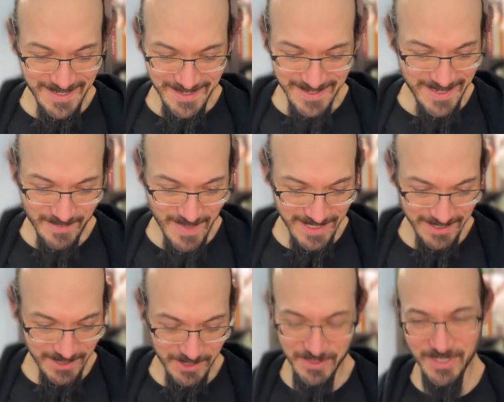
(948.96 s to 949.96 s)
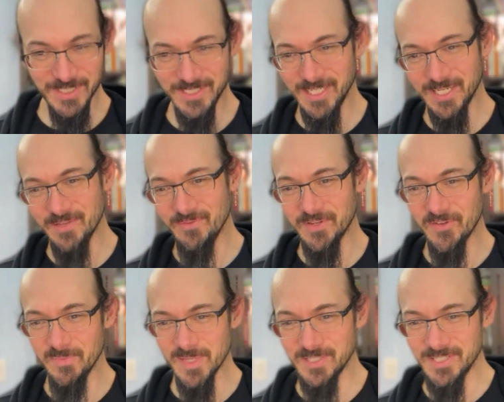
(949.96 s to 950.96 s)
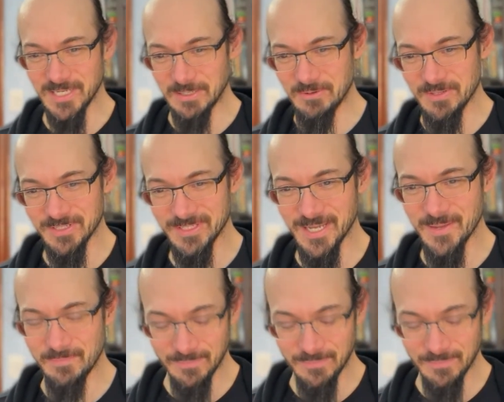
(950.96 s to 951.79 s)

Yeah, Massachusetts didn't even give me a sticker this time.